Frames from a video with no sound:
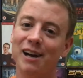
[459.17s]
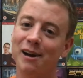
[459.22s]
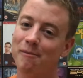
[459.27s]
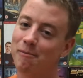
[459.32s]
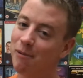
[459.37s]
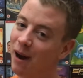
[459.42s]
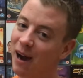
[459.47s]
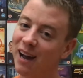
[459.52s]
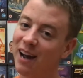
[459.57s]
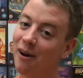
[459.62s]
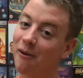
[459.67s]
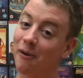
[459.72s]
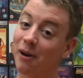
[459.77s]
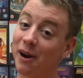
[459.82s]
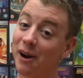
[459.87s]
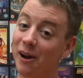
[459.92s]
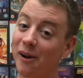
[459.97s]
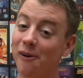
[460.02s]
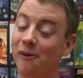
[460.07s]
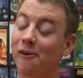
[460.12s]
But I want to
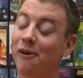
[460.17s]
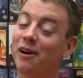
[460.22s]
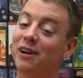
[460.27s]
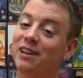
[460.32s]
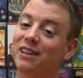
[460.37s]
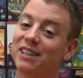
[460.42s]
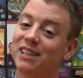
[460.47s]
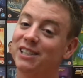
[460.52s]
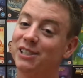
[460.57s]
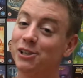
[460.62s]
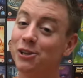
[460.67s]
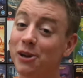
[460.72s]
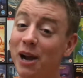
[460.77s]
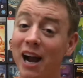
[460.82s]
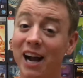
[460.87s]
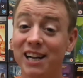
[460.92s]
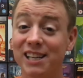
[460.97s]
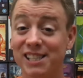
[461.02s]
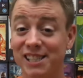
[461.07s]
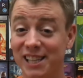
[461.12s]
know, what did you
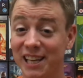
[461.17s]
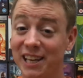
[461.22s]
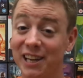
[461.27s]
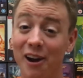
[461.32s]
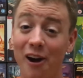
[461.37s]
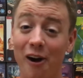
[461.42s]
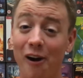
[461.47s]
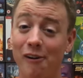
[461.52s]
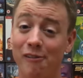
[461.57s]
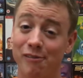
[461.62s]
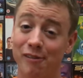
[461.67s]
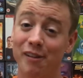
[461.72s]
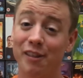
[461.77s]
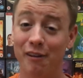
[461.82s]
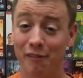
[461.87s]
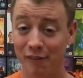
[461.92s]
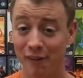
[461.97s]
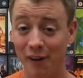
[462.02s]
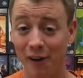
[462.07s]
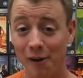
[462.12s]
guys think of
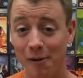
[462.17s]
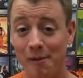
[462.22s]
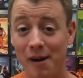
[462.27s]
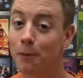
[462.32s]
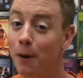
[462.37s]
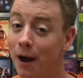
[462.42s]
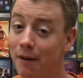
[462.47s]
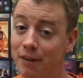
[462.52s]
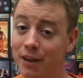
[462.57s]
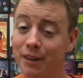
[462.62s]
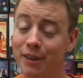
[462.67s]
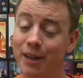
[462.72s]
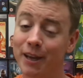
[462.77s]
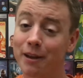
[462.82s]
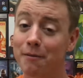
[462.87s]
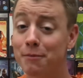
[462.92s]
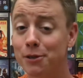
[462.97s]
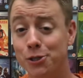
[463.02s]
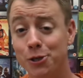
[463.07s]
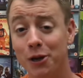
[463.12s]
the film? Whatever you
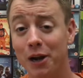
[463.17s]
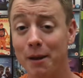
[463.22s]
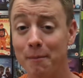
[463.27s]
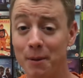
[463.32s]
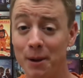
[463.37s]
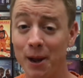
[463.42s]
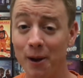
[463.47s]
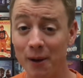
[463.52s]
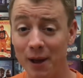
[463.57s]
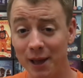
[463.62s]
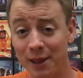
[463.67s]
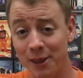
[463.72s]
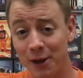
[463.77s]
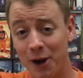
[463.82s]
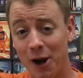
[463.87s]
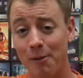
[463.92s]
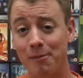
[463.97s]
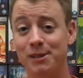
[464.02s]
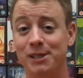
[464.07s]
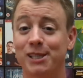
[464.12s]
think, be sure to let me know in the
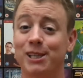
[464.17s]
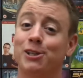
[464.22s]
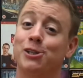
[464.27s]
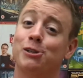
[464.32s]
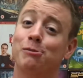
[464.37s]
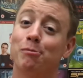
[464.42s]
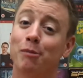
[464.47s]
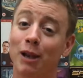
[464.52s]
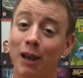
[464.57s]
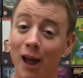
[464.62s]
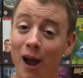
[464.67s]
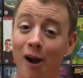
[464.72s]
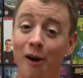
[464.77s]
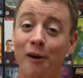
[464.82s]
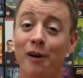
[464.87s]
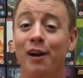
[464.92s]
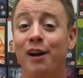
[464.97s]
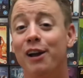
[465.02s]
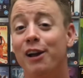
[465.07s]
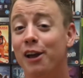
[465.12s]
comment section
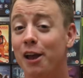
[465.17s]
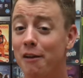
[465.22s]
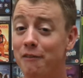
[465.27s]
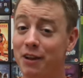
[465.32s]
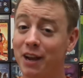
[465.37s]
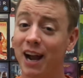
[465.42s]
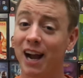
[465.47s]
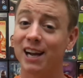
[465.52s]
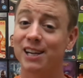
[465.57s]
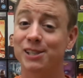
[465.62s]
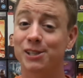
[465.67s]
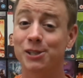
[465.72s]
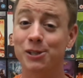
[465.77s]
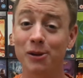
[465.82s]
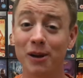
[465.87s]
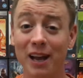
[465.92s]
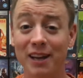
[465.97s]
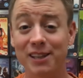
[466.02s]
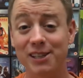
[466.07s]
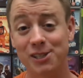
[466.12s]
below. If you guys do
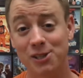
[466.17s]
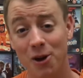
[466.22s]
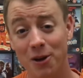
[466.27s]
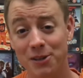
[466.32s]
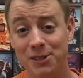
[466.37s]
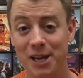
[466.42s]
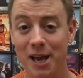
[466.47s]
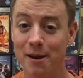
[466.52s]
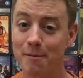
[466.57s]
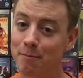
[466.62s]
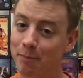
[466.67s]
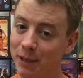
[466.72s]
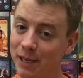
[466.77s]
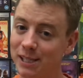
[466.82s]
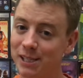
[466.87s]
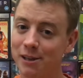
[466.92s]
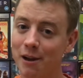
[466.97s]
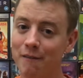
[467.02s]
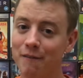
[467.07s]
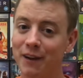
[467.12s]
like this content,
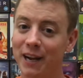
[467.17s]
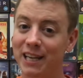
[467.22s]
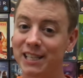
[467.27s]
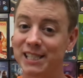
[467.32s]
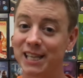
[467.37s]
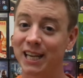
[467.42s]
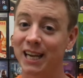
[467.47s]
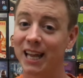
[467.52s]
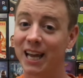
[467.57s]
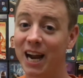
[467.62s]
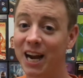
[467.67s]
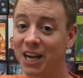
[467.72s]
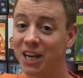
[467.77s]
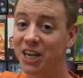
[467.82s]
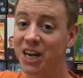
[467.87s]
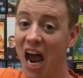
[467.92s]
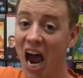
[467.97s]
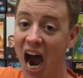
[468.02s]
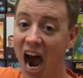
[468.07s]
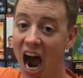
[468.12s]
please don't forget to click
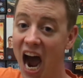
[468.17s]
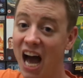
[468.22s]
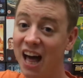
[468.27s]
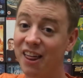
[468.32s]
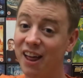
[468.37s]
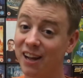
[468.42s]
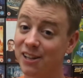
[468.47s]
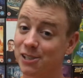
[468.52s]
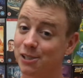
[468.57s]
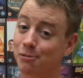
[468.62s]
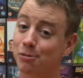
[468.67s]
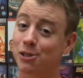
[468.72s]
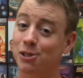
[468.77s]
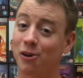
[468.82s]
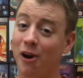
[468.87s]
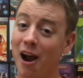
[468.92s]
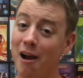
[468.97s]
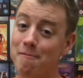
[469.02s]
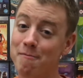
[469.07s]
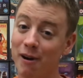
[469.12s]
that
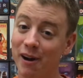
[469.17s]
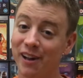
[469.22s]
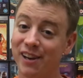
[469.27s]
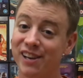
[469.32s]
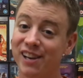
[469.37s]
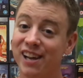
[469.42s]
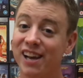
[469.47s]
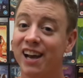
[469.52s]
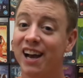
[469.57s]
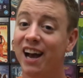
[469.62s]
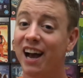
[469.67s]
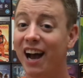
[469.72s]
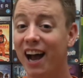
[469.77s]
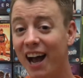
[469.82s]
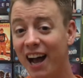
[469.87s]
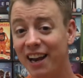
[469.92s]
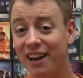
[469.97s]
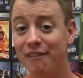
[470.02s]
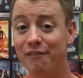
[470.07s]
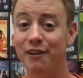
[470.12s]
subscribe button.
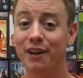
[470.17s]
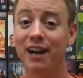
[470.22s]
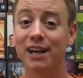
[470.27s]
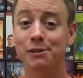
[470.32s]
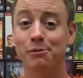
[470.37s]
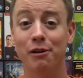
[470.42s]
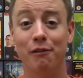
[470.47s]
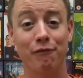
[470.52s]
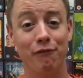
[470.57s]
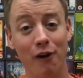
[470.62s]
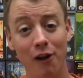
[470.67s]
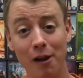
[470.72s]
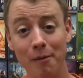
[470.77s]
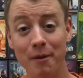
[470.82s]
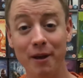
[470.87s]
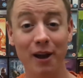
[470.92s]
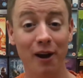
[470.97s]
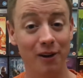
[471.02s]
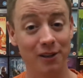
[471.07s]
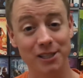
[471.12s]
And if you guys want to follow
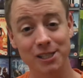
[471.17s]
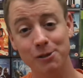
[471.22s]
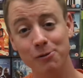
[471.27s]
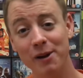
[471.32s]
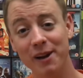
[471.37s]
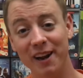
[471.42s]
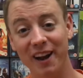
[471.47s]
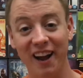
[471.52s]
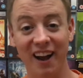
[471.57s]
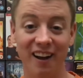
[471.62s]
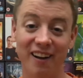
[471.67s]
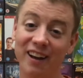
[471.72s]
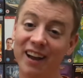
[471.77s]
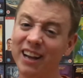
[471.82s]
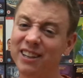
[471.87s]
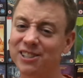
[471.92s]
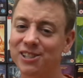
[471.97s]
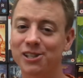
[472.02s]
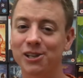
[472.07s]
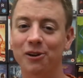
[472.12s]
me on Twitter,
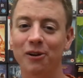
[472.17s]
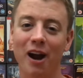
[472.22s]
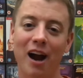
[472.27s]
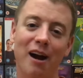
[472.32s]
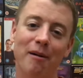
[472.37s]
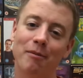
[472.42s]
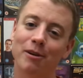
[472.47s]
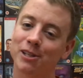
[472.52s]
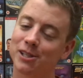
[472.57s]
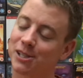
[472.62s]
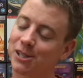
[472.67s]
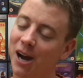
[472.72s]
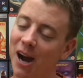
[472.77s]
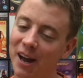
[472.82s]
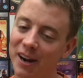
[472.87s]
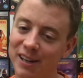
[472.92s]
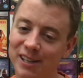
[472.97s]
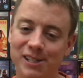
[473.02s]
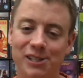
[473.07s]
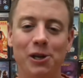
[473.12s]
Instagram, or
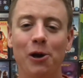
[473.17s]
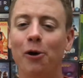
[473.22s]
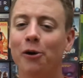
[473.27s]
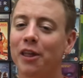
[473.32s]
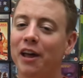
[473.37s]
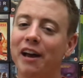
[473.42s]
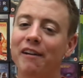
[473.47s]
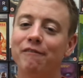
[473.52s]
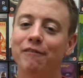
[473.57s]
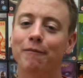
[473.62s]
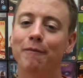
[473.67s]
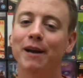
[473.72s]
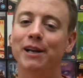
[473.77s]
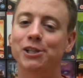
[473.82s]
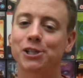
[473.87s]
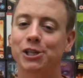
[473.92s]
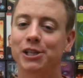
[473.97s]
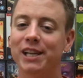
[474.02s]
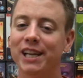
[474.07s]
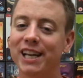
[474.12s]
Stardust, all that
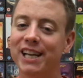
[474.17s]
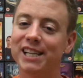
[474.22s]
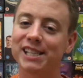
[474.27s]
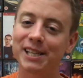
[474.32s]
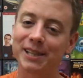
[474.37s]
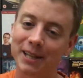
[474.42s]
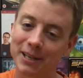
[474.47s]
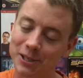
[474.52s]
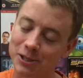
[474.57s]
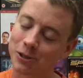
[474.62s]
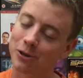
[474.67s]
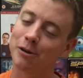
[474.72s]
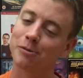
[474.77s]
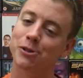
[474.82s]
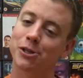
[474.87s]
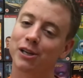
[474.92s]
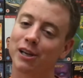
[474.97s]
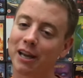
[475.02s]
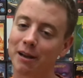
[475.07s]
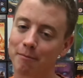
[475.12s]
information is in the
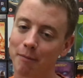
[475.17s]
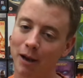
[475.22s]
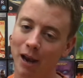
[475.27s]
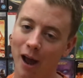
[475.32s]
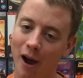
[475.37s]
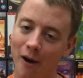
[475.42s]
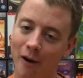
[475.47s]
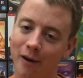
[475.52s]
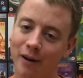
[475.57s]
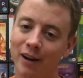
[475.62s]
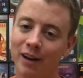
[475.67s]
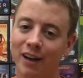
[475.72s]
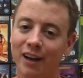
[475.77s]
description link below.